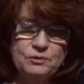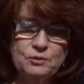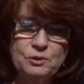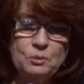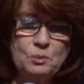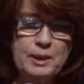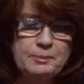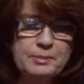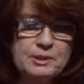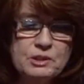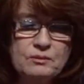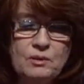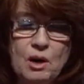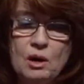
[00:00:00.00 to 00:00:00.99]
For the weapons
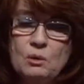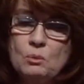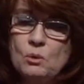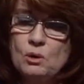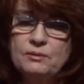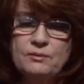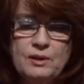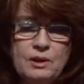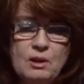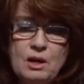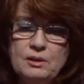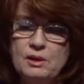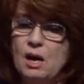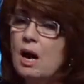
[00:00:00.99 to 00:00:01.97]
of our warfare
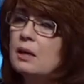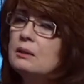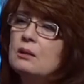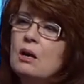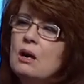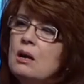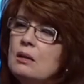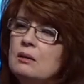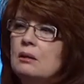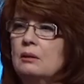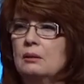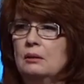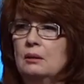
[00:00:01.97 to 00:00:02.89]
are not carnal,